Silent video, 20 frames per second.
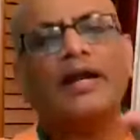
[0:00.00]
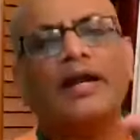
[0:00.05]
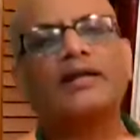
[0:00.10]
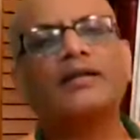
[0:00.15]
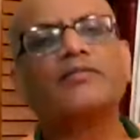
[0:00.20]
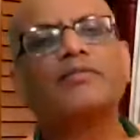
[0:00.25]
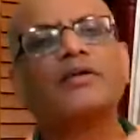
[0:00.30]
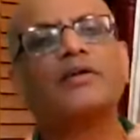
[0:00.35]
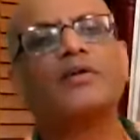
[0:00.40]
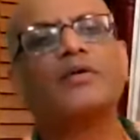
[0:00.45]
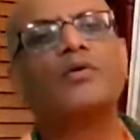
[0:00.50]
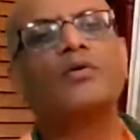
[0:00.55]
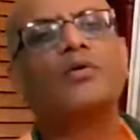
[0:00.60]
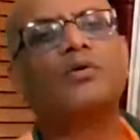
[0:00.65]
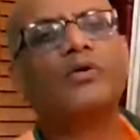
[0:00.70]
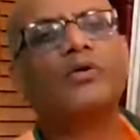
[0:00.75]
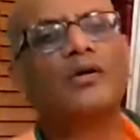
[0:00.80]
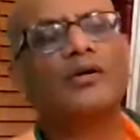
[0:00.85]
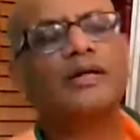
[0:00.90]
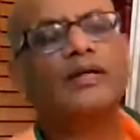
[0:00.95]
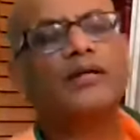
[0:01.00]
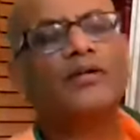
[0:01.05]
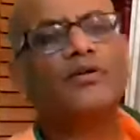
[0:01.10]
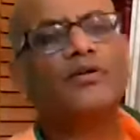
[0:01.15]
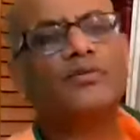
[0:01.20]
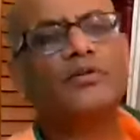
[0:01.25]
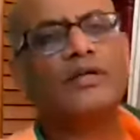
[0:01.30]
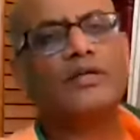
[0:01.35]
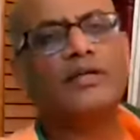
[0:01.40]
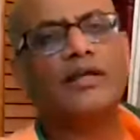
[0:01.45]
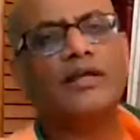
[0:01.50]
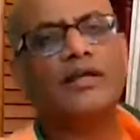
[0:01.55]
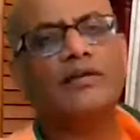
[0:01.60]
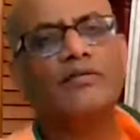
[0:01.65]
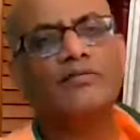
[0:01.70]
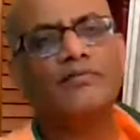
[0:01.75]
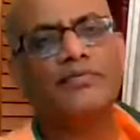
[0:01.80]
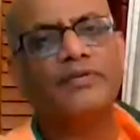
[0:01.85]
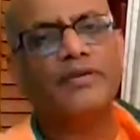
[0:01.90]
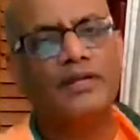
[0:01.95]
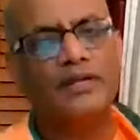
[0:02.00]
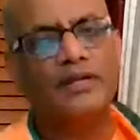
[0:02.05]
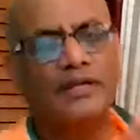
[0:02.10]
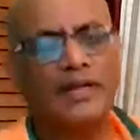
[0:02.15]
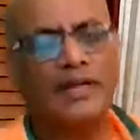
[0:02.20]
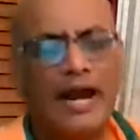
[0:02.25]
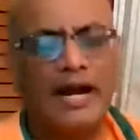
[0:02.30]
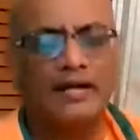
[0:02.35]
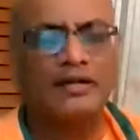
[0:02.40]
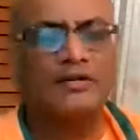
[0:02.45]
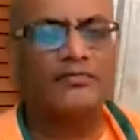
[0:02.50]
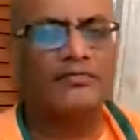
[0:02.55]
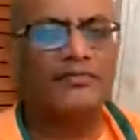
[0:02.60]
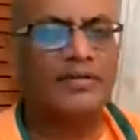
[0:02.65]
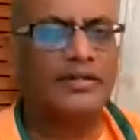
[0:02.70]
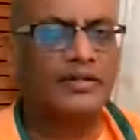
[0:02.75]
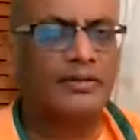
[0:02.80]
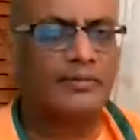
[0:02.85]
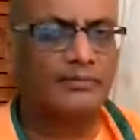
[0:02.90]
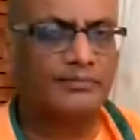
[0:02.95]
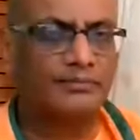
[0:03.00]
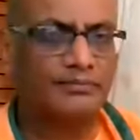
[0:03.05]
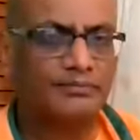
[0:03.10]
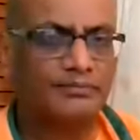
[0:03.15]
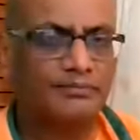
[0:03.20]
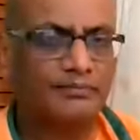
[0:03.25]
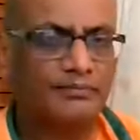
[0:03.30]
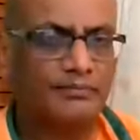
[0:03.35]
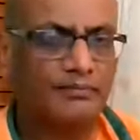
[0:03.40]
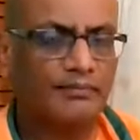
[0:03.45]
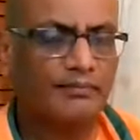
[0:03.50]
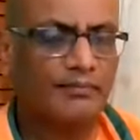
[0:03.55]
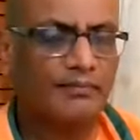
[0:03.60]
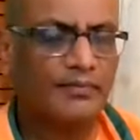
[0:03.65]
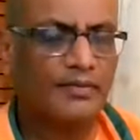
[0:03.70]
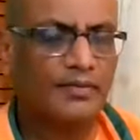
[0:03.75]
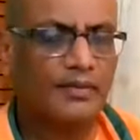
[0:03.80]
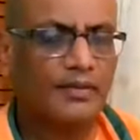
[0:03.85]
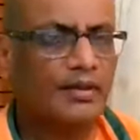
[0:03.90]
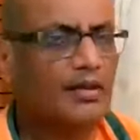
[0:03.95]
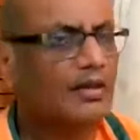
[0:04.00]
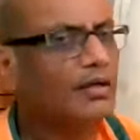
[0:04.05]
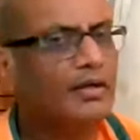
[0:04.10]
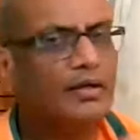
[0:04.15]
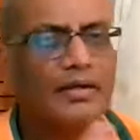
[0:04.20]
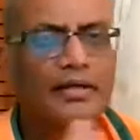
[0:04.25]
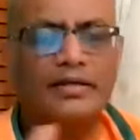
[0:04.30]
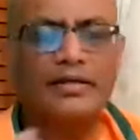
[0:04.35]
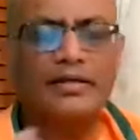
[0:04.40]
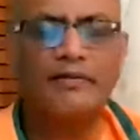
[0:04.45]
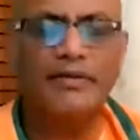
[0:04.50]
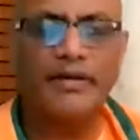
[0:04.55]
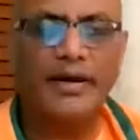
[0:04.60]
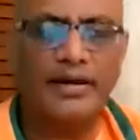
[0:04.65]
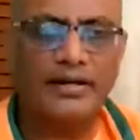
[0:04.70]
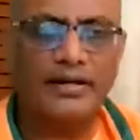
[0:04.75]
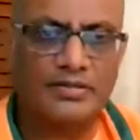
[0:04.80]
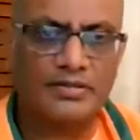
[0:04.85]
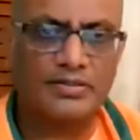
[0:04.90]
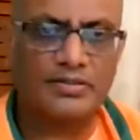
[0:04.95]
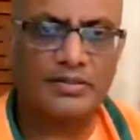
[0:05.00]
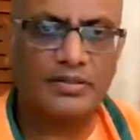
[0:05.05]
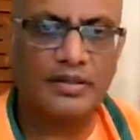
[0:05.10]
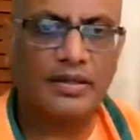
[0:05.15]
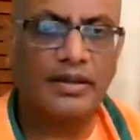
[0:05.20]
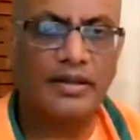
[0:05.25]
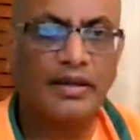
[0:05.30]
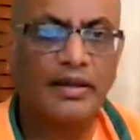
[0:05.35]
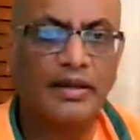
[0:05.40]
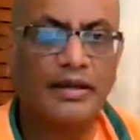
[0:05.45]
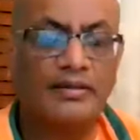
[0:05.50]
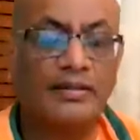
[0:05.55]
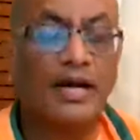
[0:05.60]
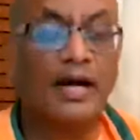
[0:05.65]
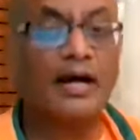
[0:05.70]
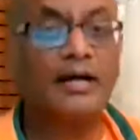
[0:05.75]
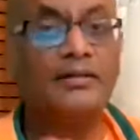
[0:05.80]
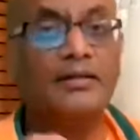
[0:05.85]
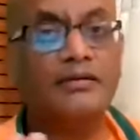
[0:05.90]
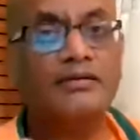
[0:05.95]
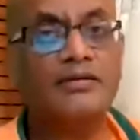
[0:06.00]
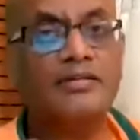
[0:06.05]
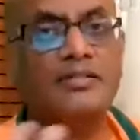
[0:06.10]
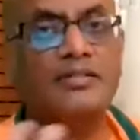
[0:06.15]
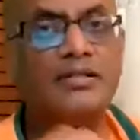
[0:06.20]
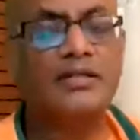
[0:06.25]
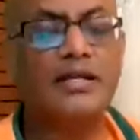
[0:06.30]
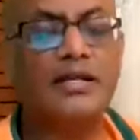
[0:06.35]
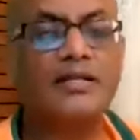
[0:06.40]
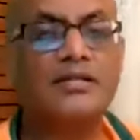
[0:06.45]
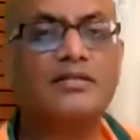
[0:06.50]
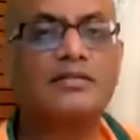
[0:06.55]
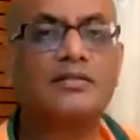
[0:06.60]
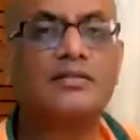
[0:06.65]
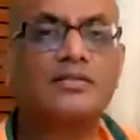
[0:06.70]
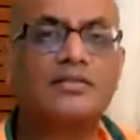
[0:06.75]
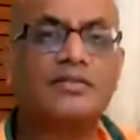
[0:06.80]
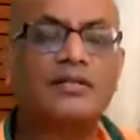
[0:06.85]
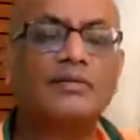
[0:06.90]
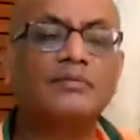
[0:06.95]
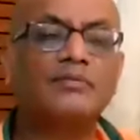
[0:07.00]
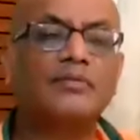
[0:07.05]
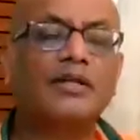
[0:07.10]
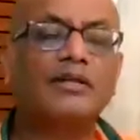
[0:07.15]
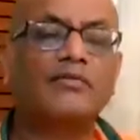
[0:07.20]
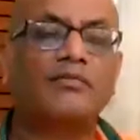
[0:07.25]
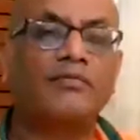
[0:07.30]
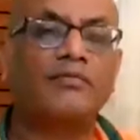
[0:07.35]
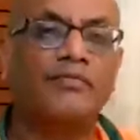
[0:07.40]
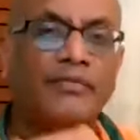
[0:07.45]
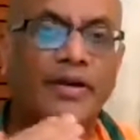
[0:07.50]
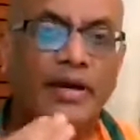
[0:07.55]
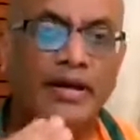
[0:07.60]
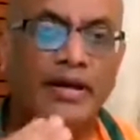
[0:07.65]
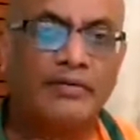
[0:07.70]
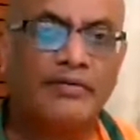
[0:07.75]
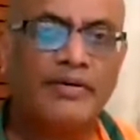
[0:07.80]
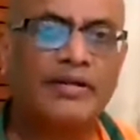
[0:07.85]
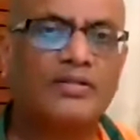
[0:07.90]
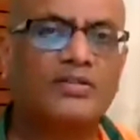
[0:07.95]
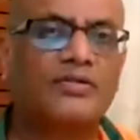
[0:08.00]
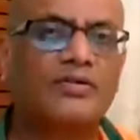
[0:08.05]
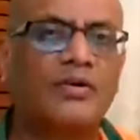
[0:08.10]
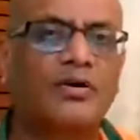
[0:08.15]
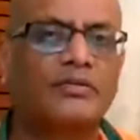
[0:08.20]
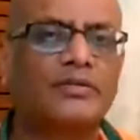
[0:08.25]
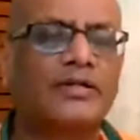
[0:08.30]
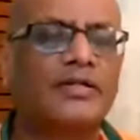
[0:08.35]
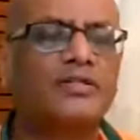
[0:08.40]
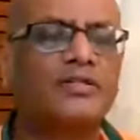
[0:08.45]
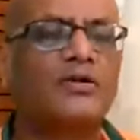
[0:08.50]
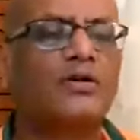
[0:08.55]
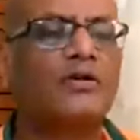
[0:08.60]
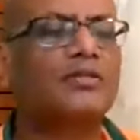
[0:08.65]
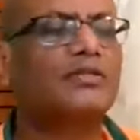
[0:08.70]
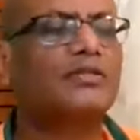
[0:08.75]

and it will go lead you to that infinity, ad infinitum. It never ends. The other reason is something very, very strong. That is called